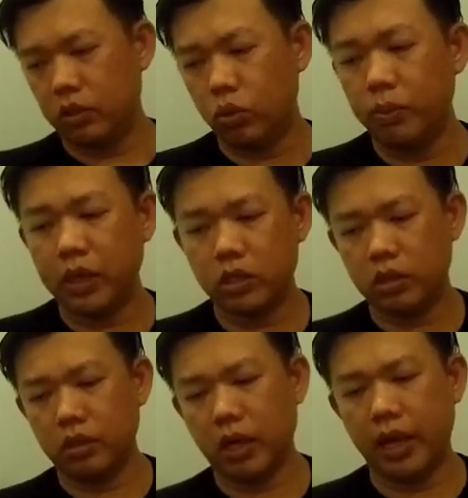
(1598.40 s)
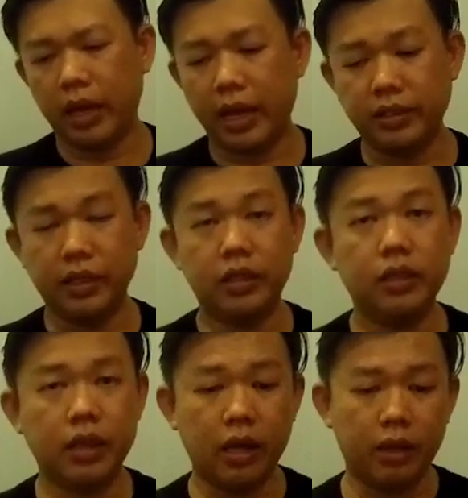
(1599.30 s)
much like exceeded
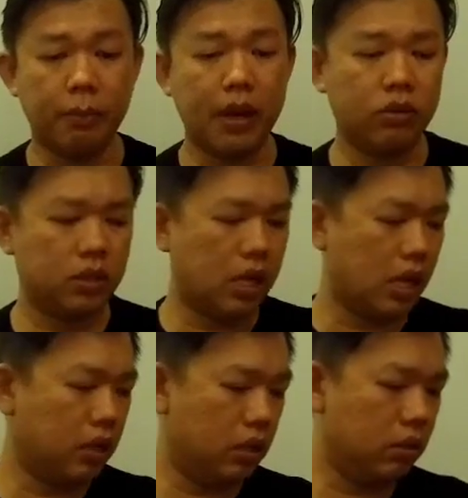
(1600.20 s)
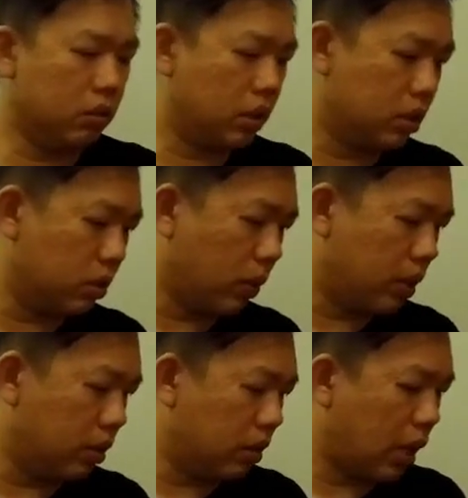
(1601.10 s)
that amount lah, you know, because when
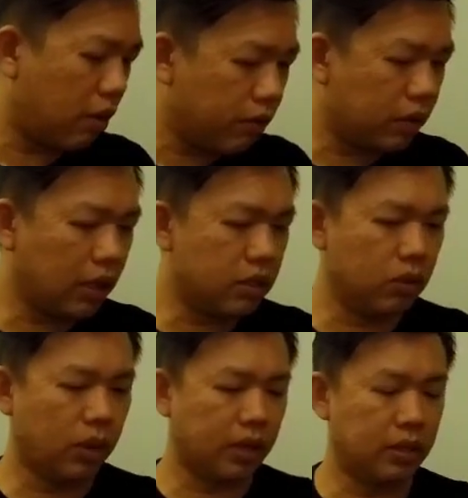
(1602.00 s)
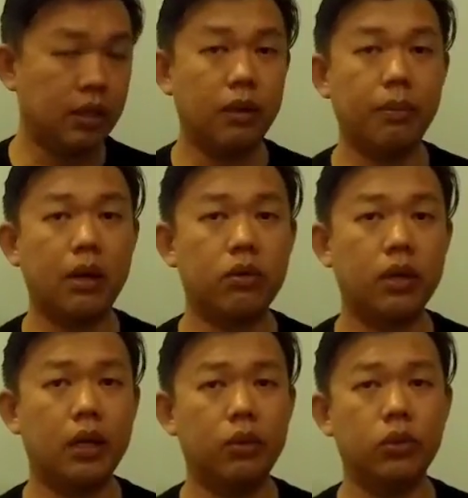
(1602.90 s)
everything you exceeded amount,
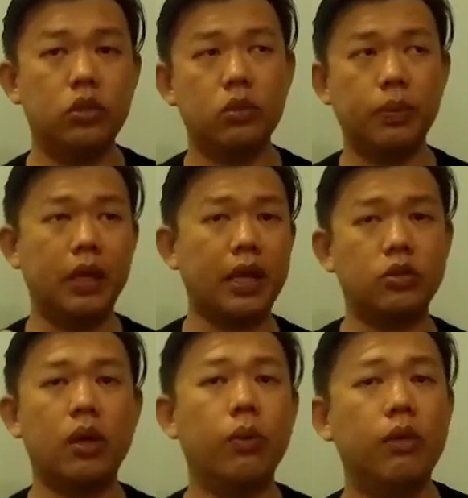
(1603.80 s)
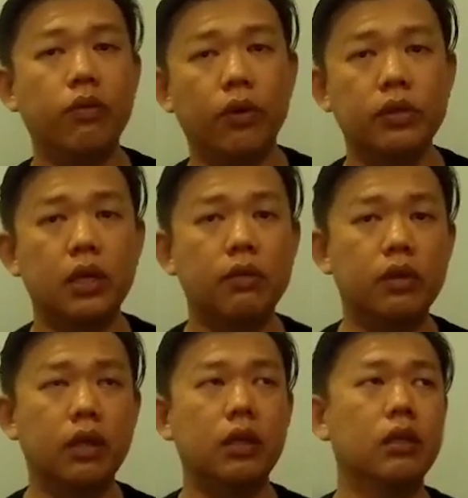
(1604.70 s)
right, it will just be extra weight for yourself.
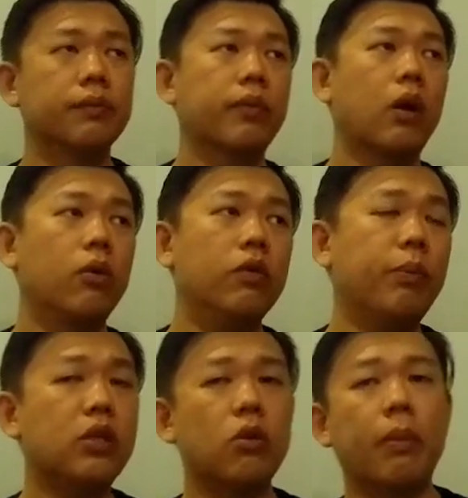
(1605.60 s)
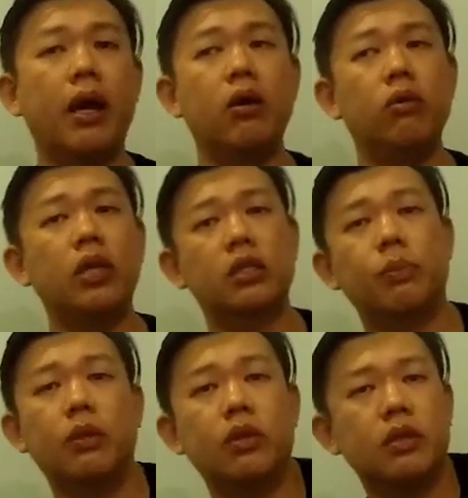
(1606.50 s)
And always based on my own
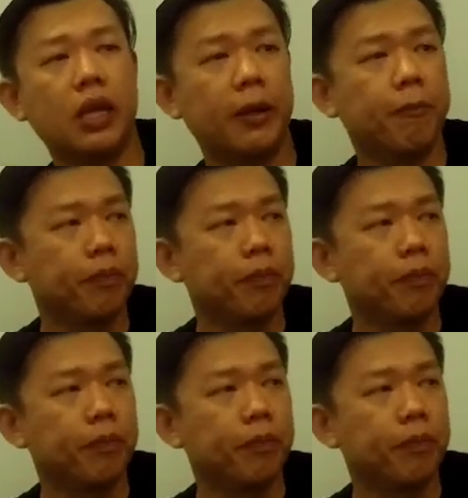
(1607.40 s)
experience, like